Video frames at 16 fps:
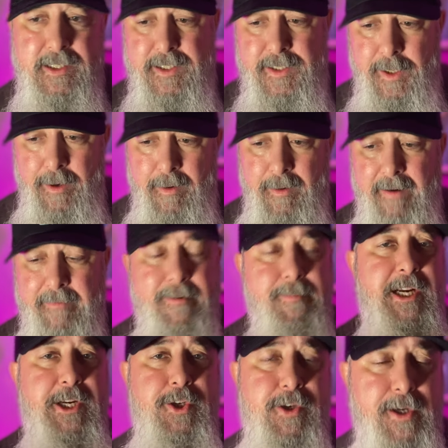so
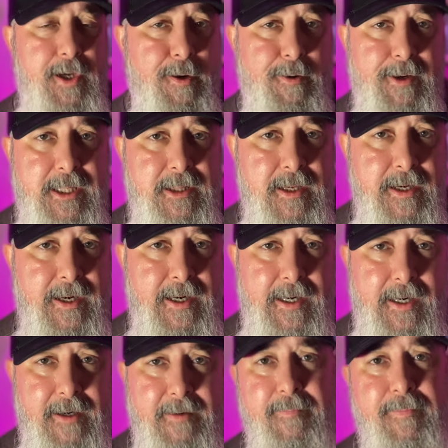everybody should go eat
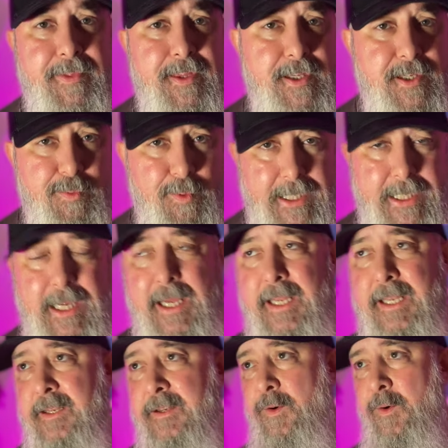there this
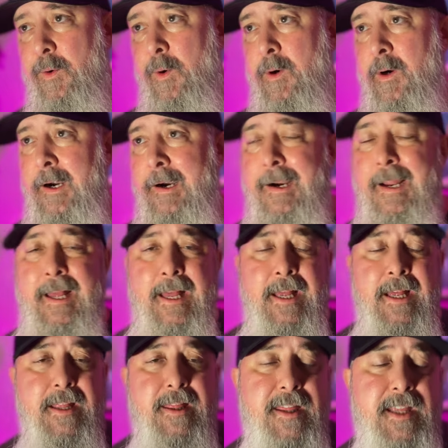weekend. Or
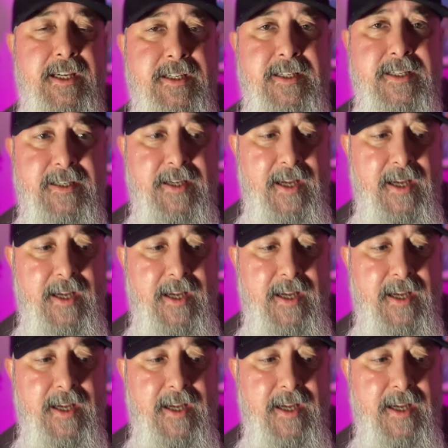this